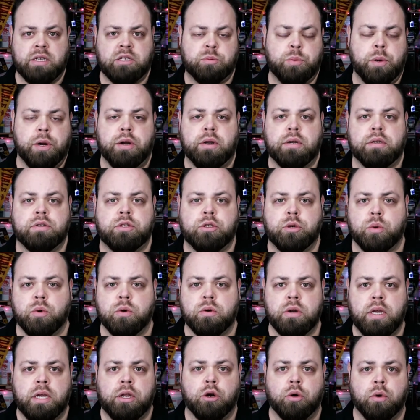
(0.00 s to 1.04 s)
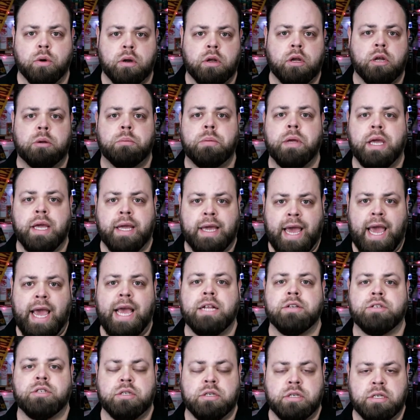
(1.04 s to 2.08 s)
experience. You're you're going to be
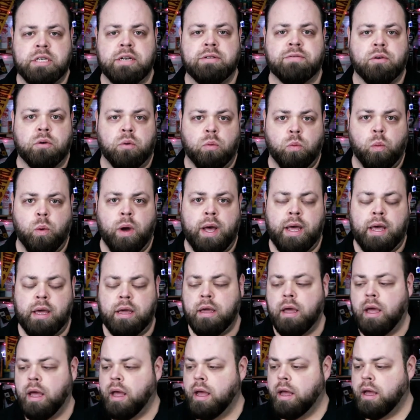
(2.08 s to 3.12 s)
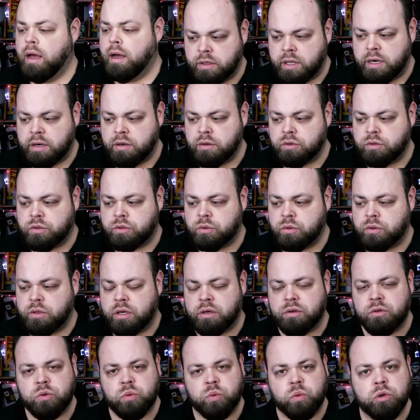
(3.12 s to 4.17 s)
engaged in a different way. There's
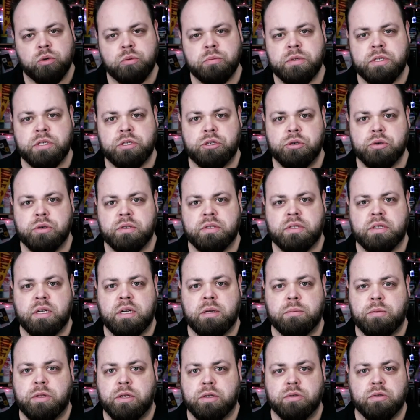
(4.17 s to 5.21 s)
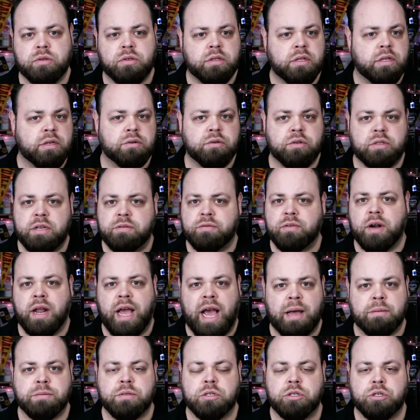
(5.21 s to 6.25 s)
there's rooms that you can set up. There's there's different
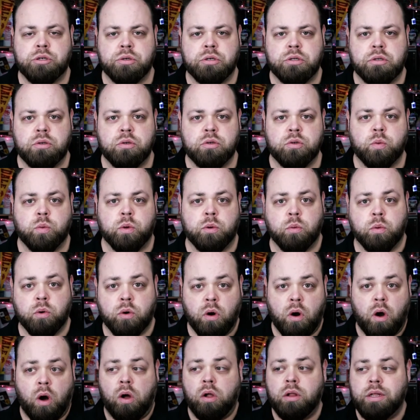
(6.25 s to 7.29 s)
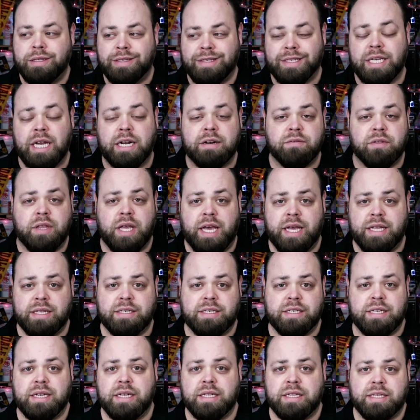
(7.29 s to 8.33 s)
apps that you can use where we're all inside of the
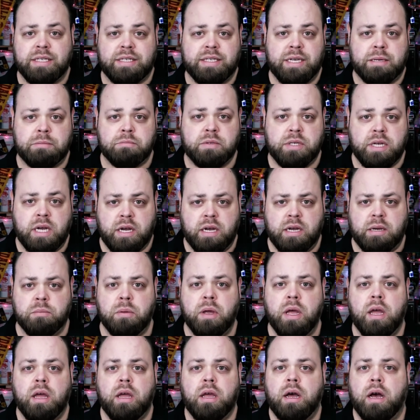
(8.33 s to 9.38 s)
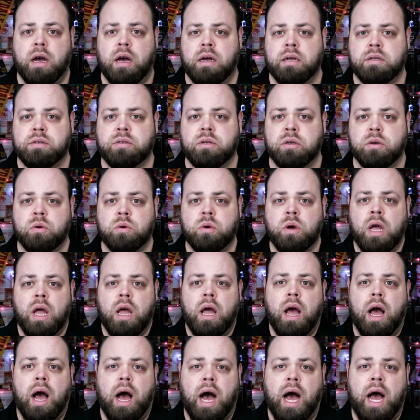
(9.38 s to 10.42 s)
headset at the same time. Uh, so
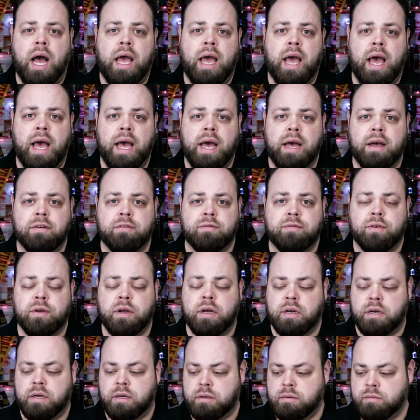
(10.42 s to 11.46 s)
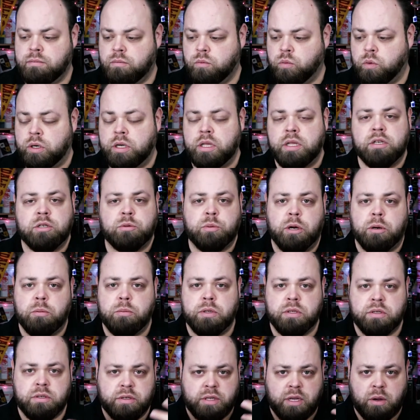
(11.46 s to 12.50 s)
I have uh, one of the
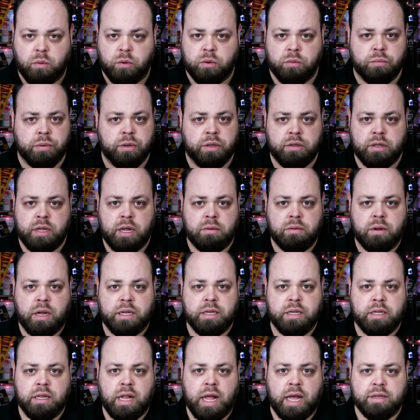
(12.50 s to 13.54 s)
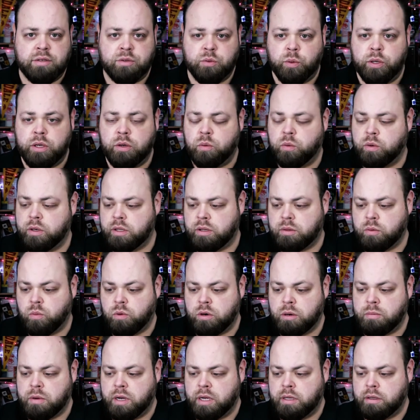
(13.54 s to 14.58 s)
experiments that we been that I did last week with with
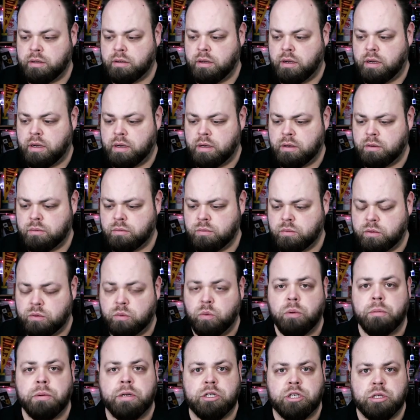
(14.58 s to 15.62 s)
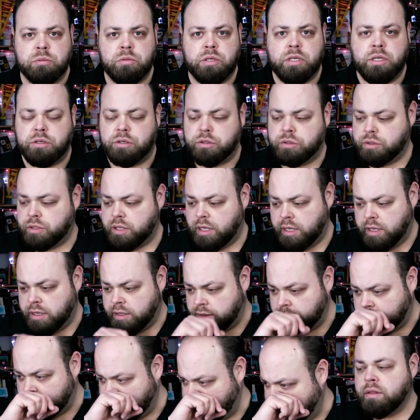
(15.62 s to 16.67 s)
one of my uh, with one of my gym teachers
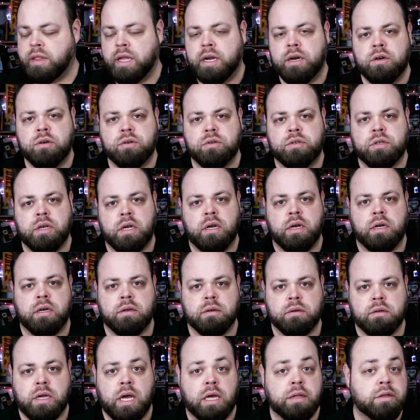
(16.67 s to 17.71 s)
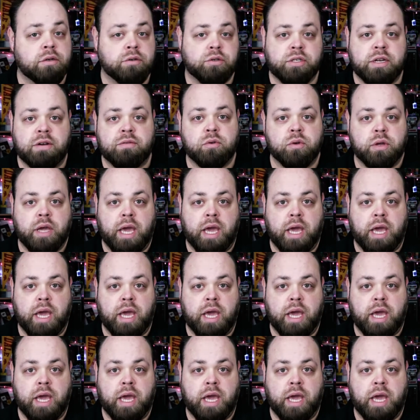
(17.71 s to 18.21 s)
is there's uh, there's several